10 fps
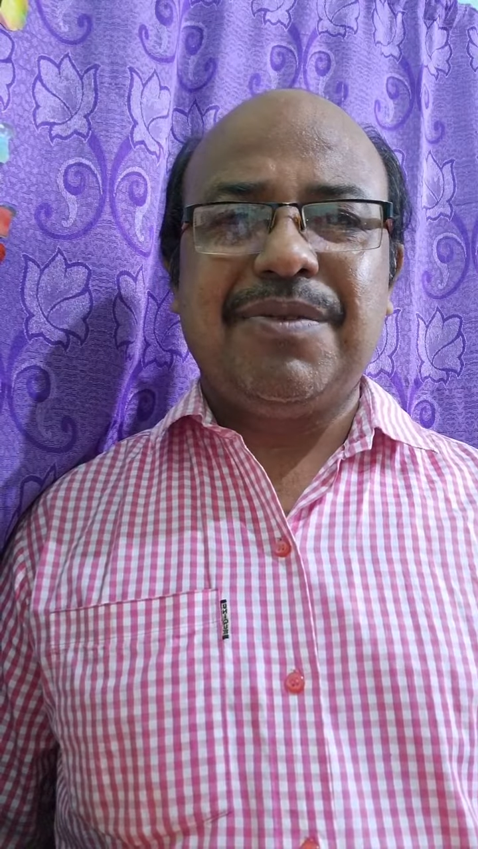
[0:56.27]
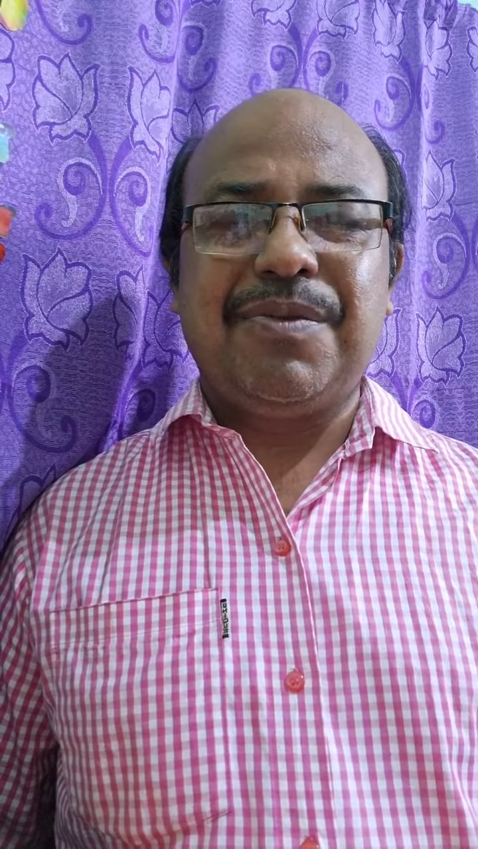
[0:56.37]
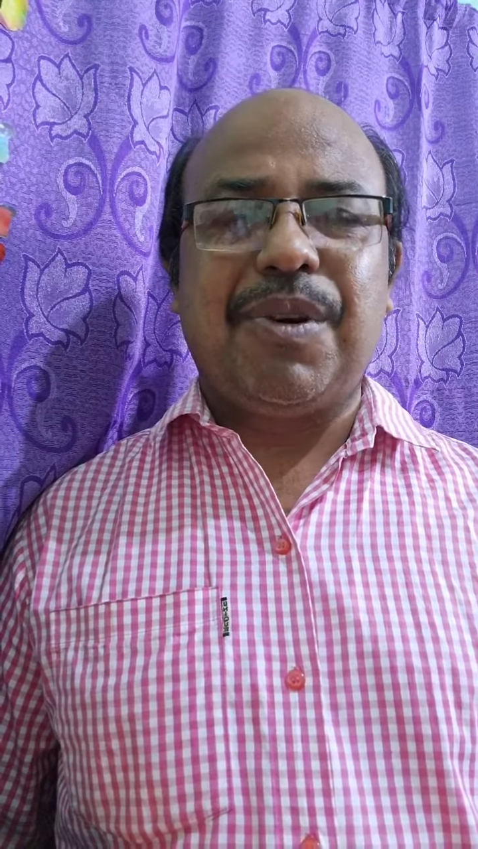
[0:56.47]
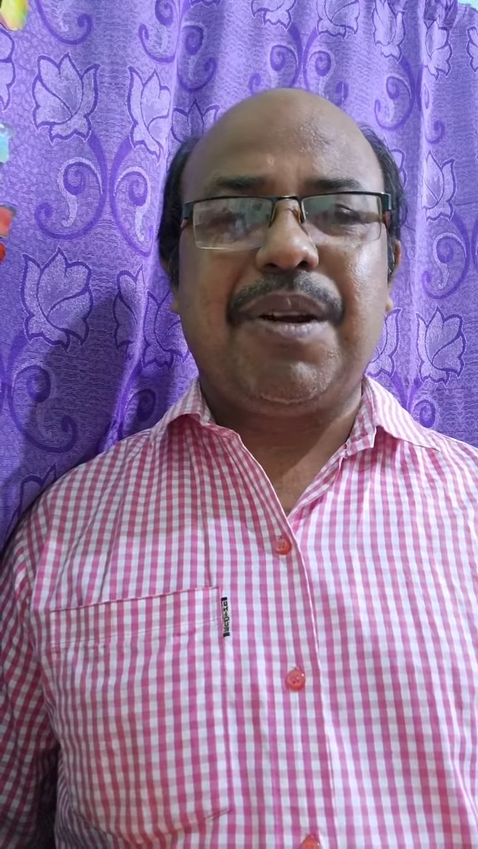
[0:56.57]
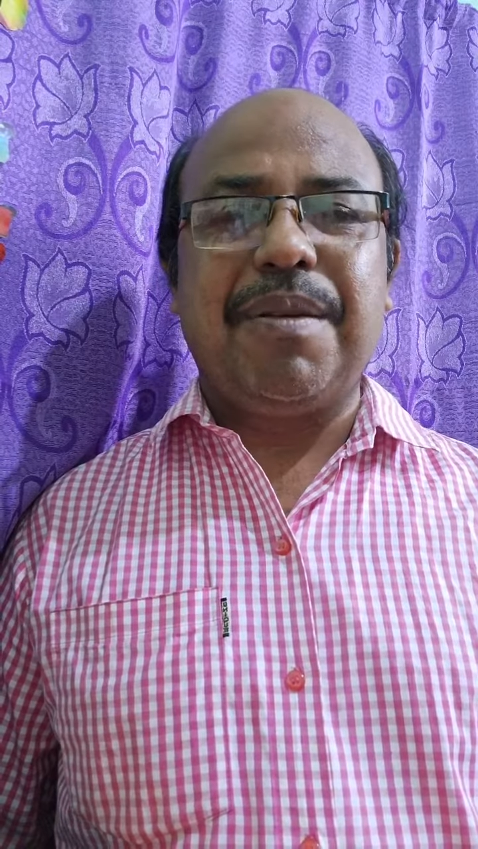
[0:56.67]

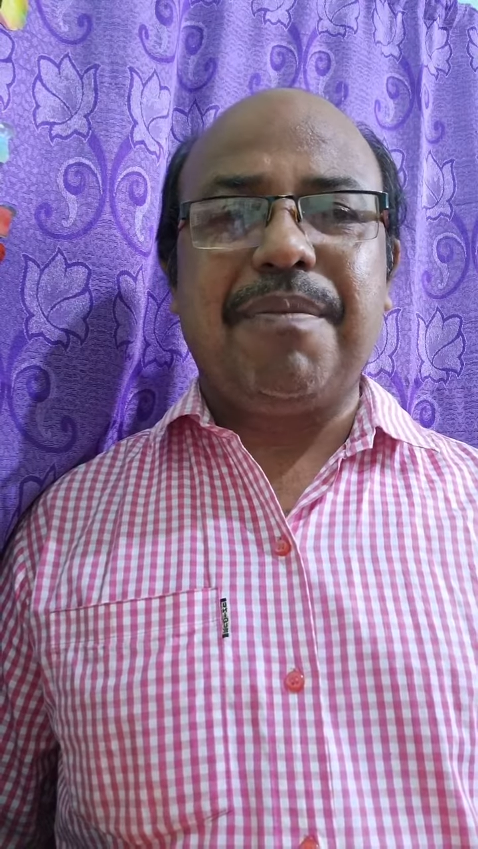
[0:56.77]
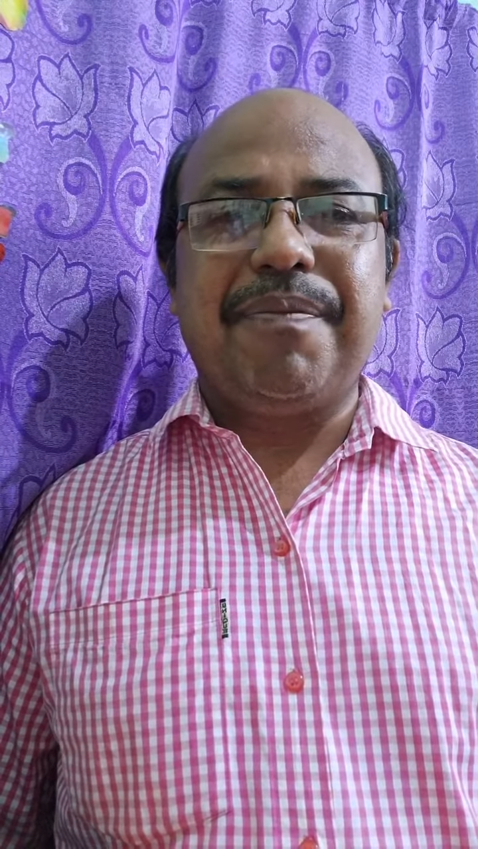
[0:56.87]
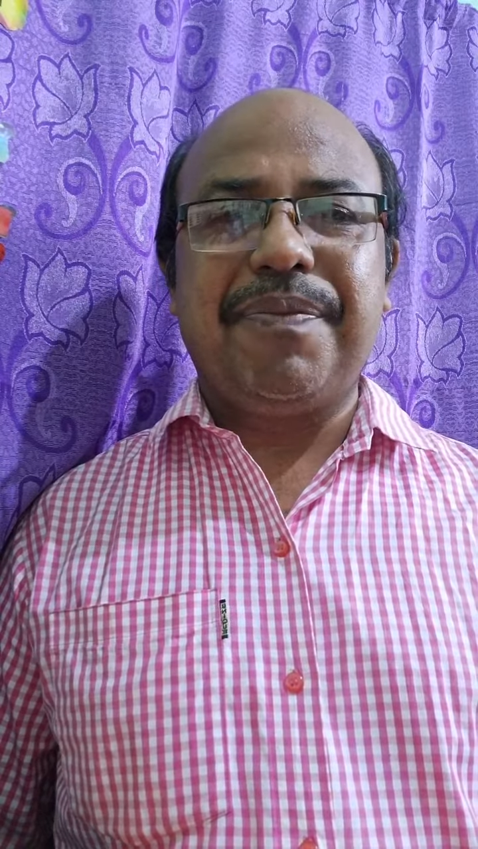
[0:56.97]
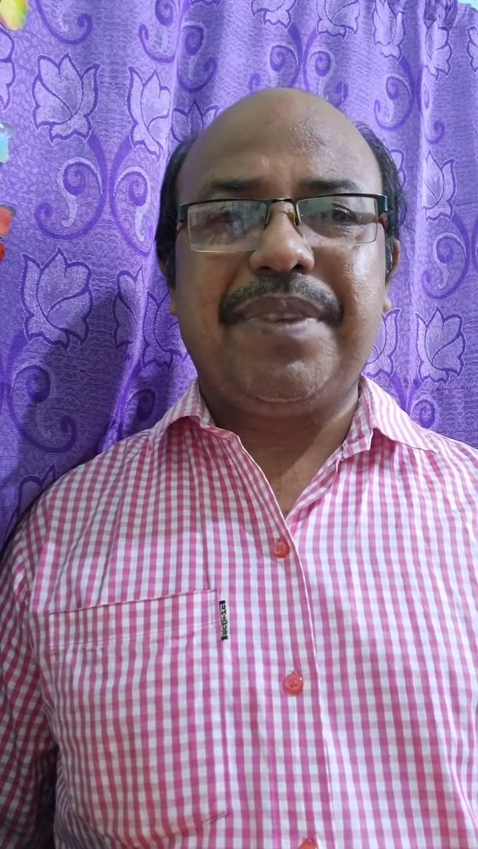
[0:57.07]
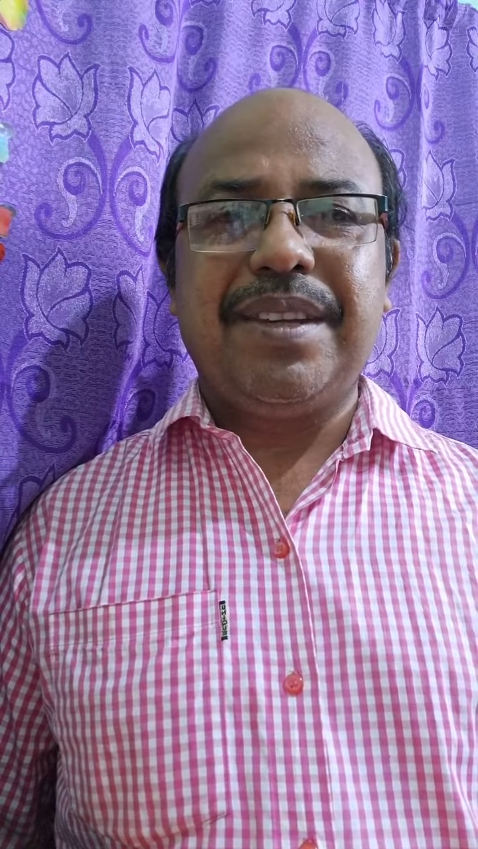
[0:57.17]
for
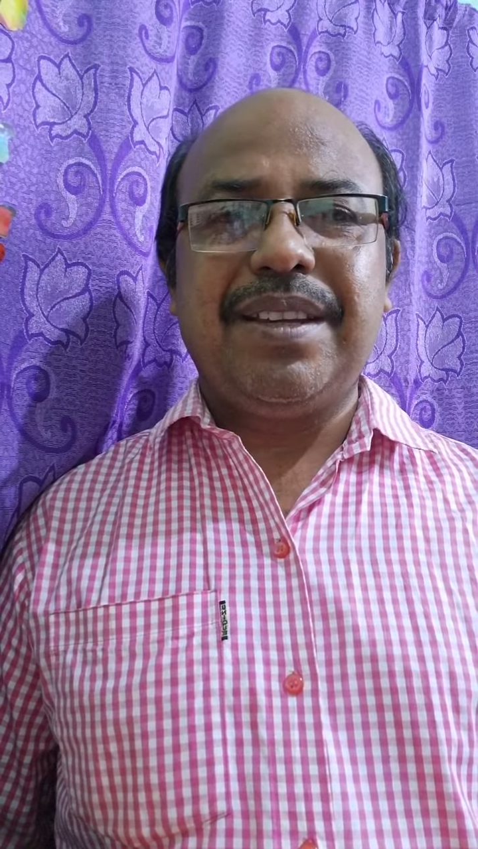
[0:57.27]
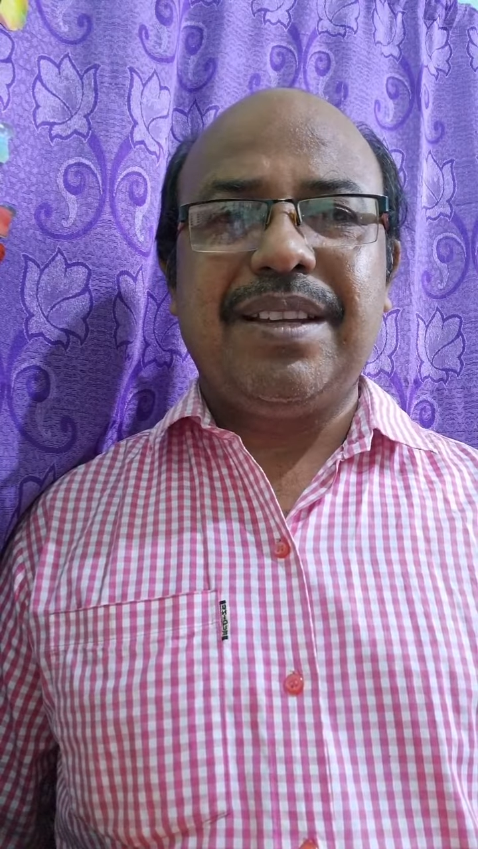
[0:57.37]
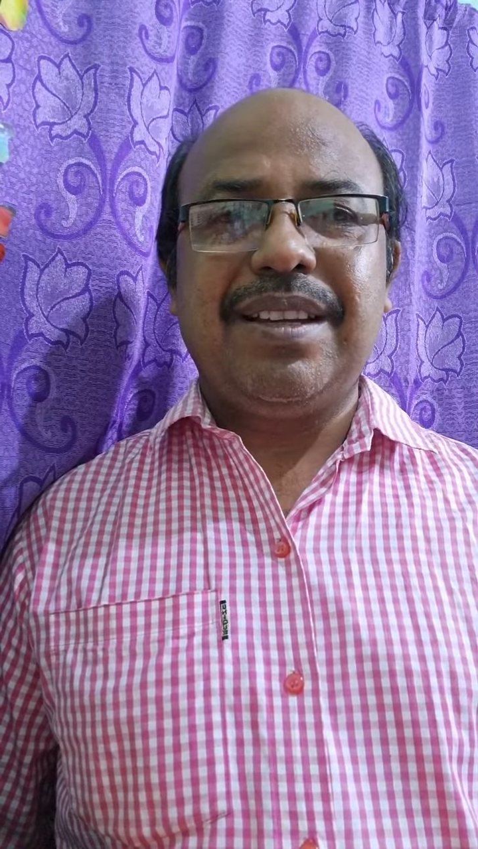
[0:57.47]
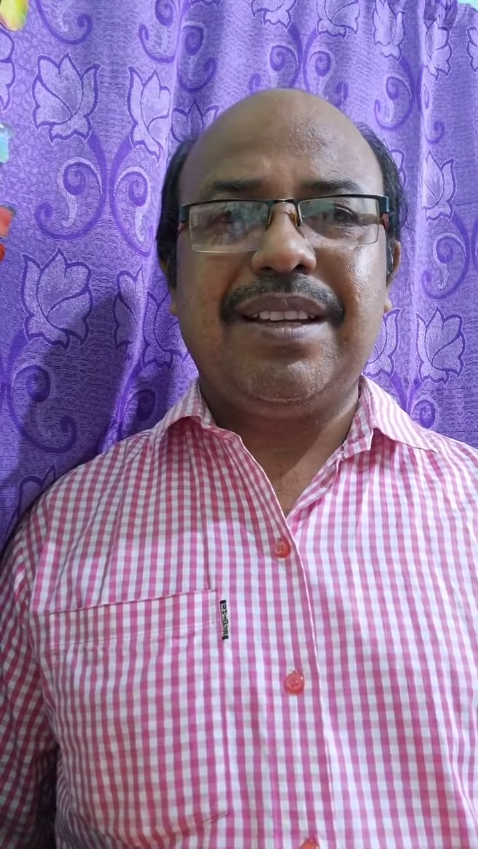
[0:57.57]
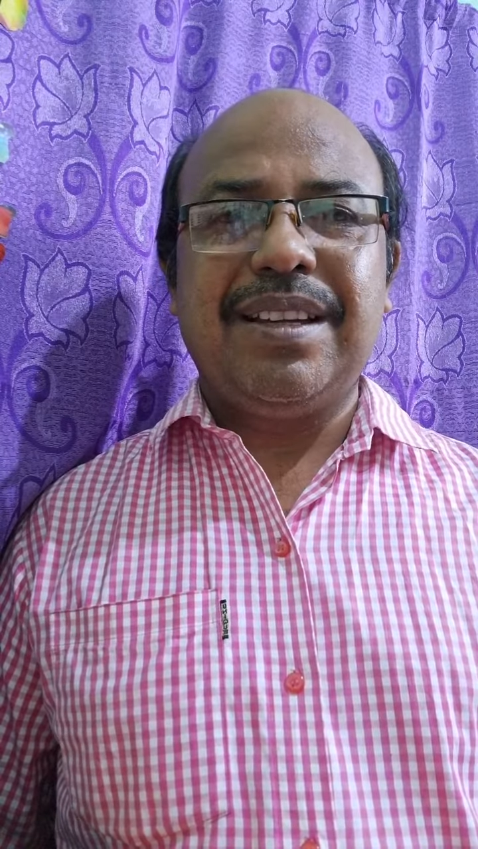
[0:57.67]
him
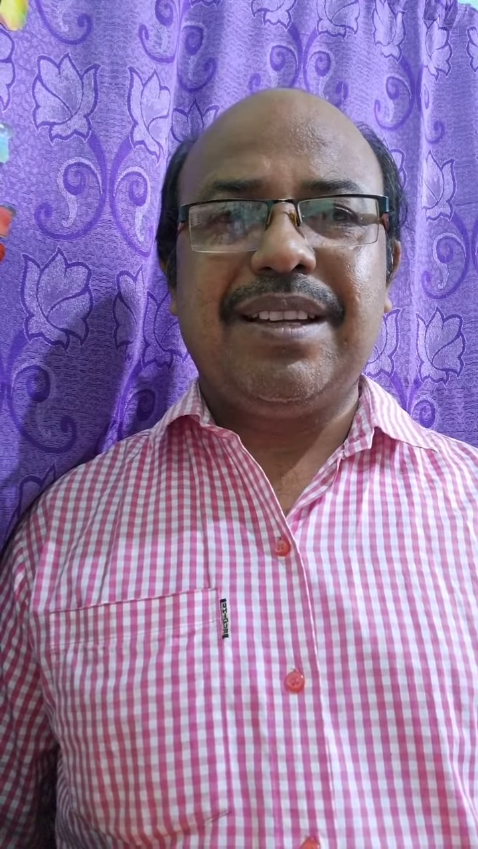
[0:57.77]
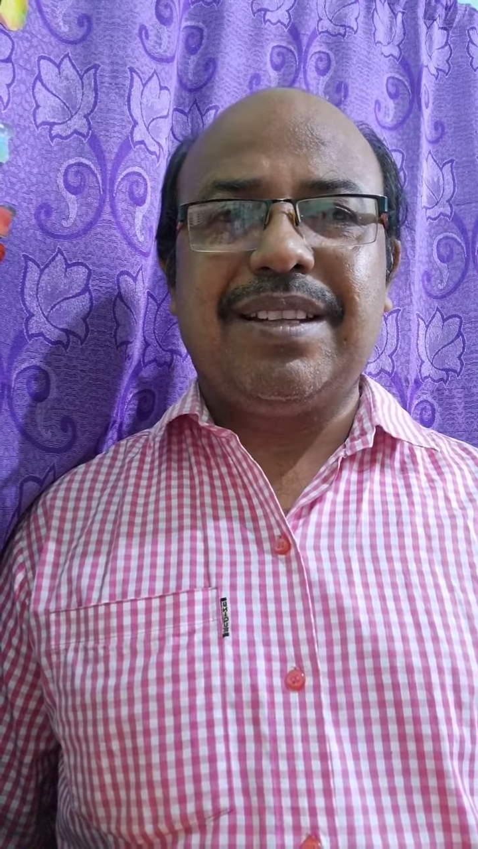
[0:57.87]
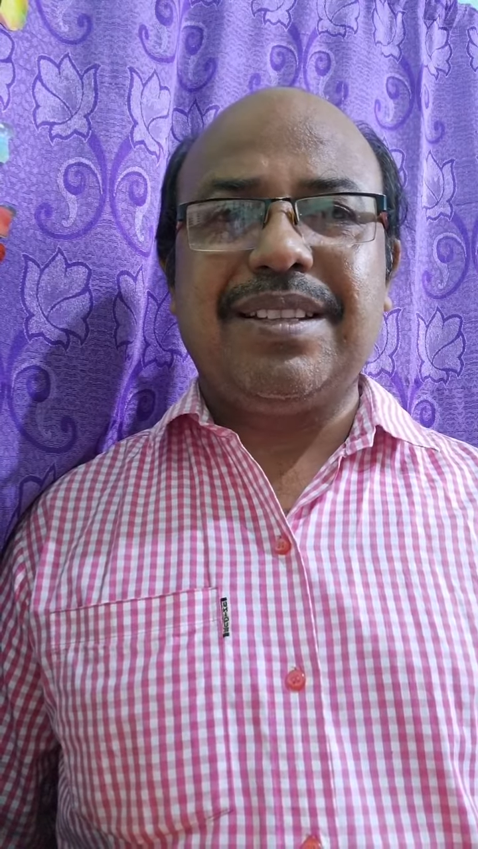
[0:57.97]
it